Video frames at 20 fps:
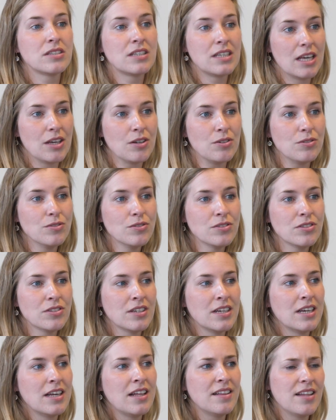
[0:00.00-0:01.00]

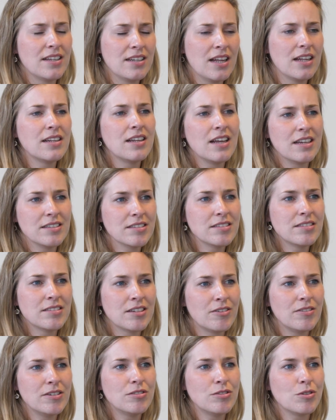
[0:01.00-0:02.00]
skills that are
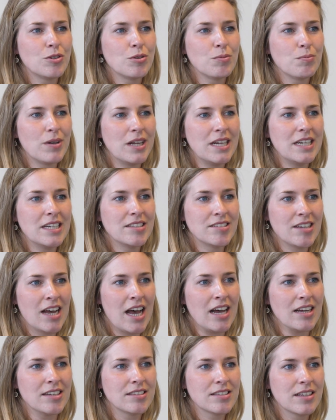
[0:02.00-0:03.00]
necessary to complete the
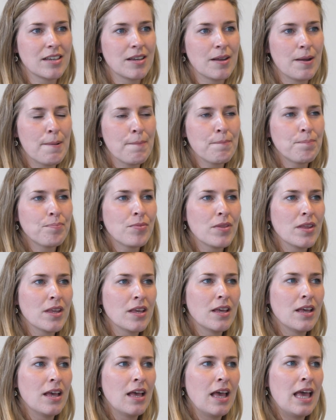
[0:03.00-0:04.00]
task.
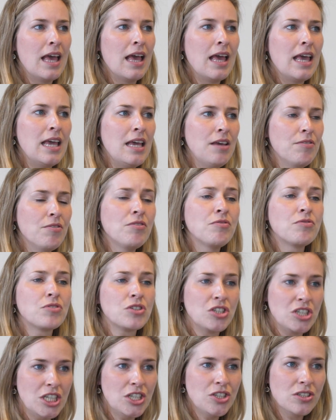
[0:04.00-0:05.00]
Even
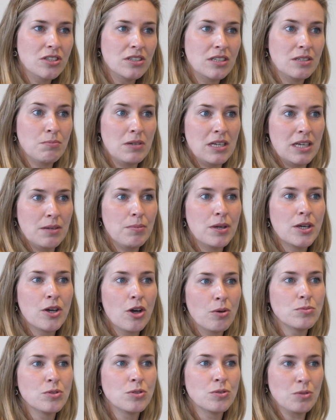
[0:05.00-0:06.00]
for teachers, it
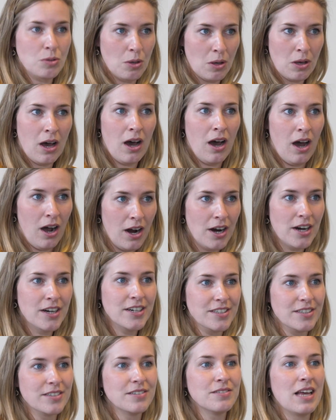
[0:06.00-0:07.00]
becomes
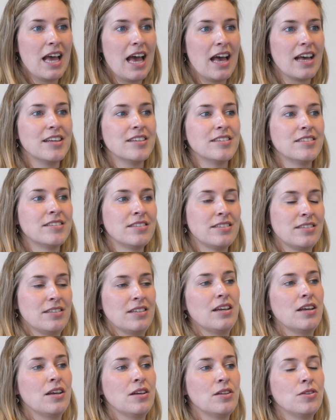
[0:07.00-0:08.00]
harder,
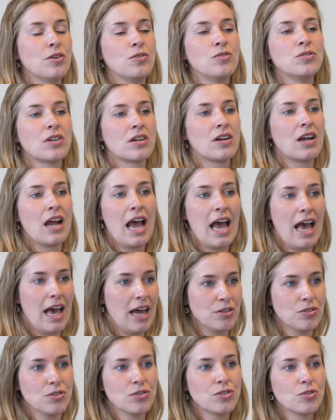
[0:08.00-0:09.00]
as those are
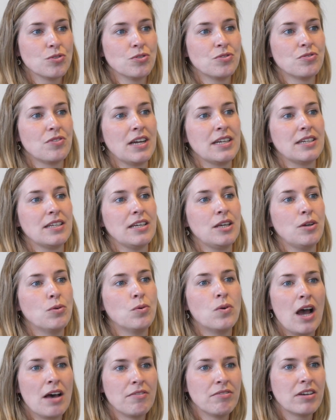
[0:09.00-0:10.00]
adults already
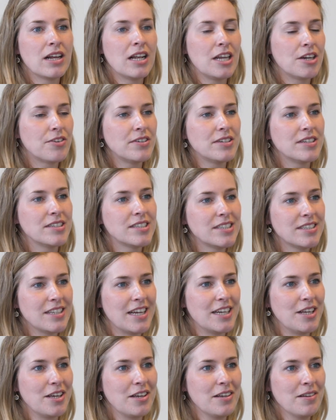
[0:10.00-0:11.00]
who have a clear
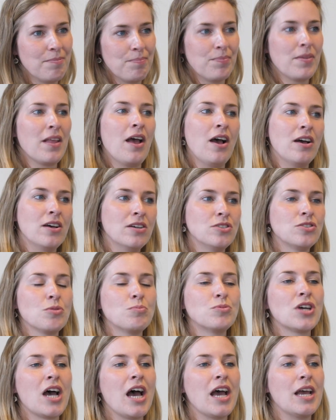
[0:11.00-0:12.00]
understanding
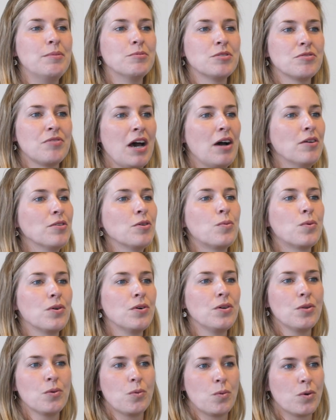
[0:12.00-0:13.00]
sometimes of how the
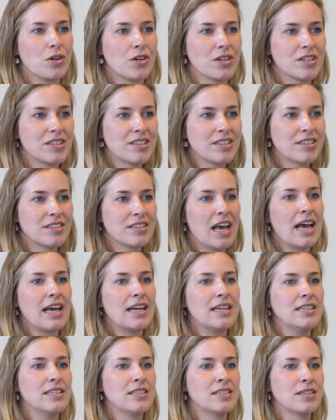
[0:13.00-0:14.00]
world works
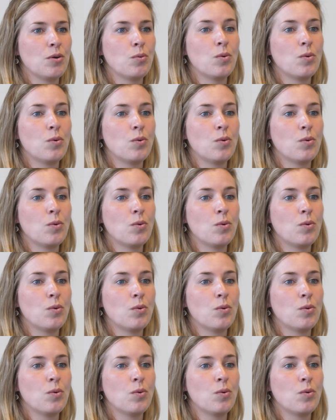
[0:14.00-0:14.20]
and